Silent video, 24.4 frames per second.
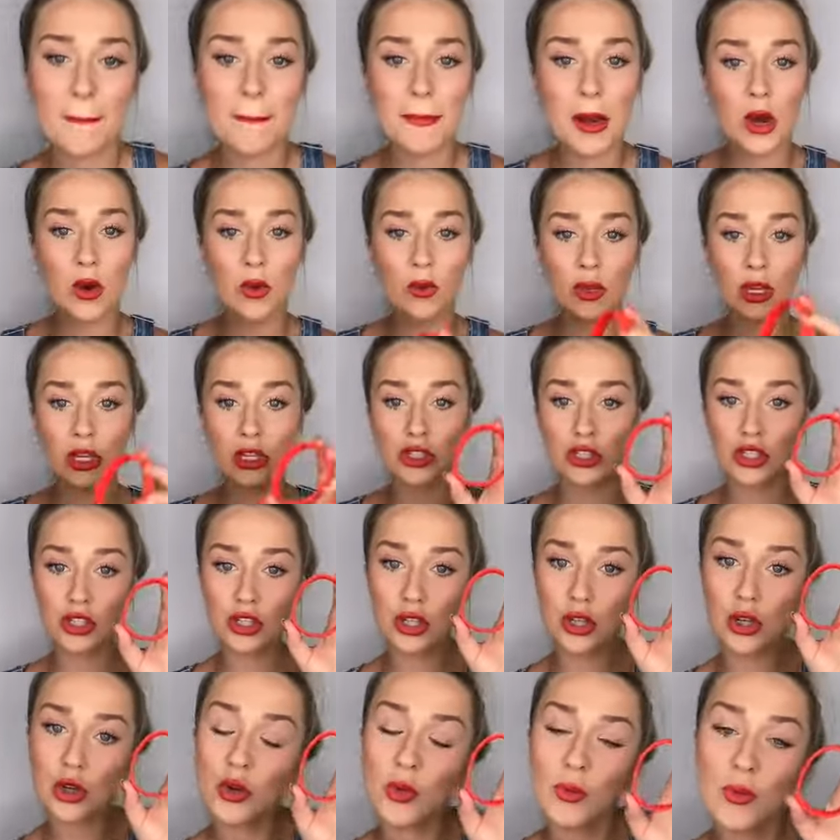Pony
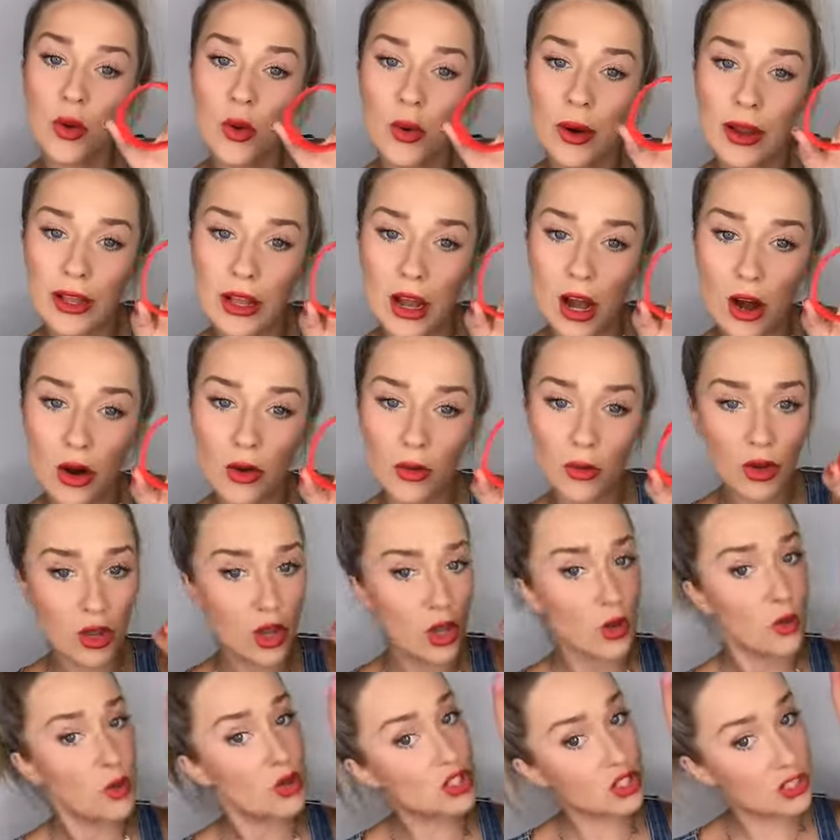2.0,
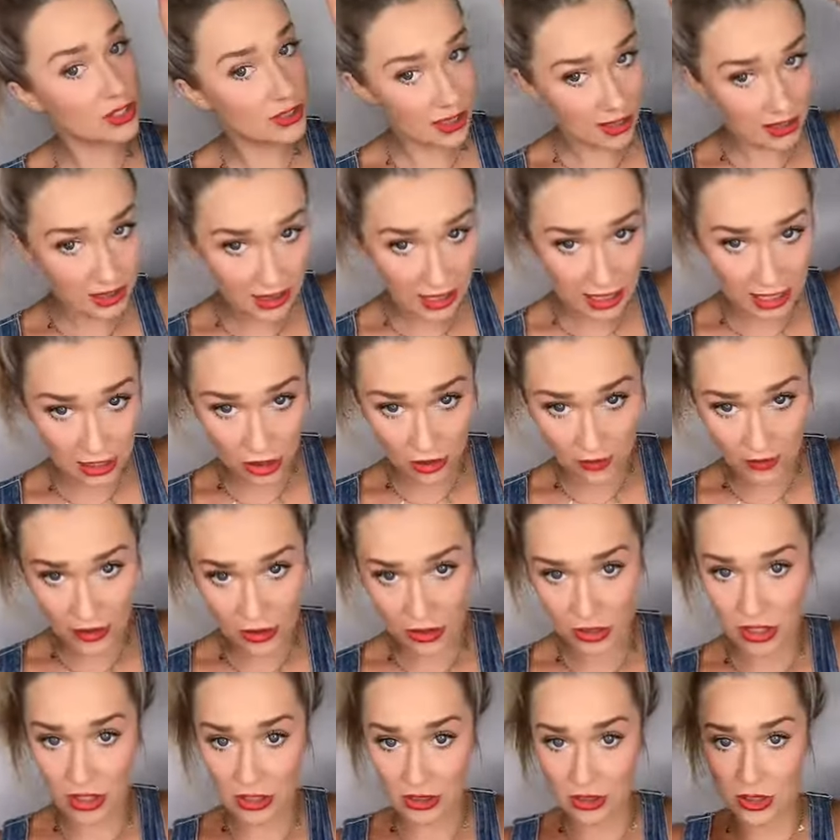which is the thinner
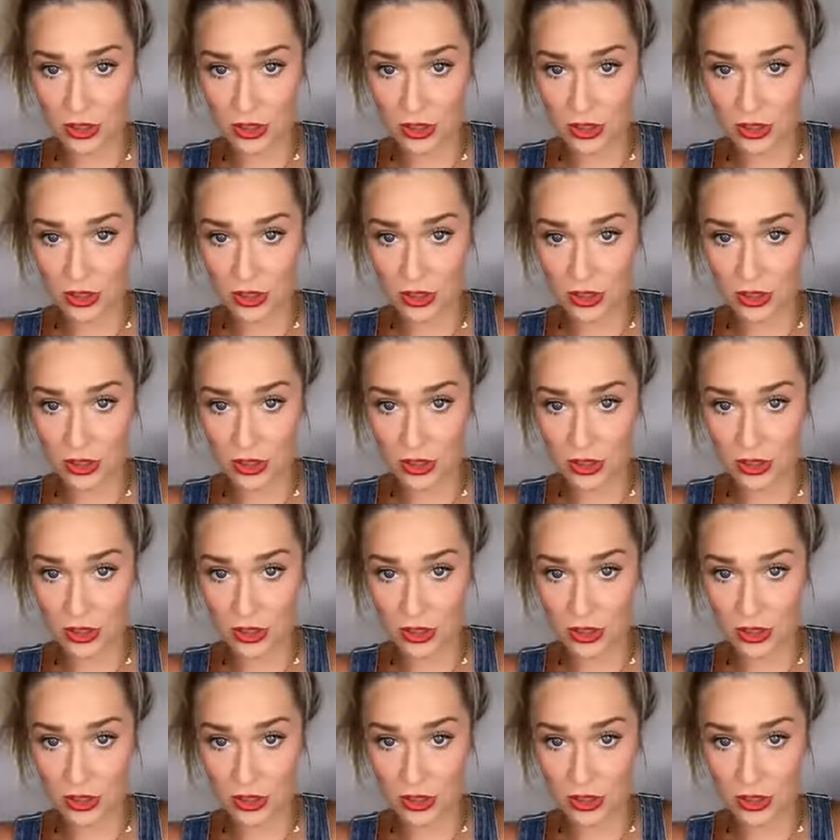version.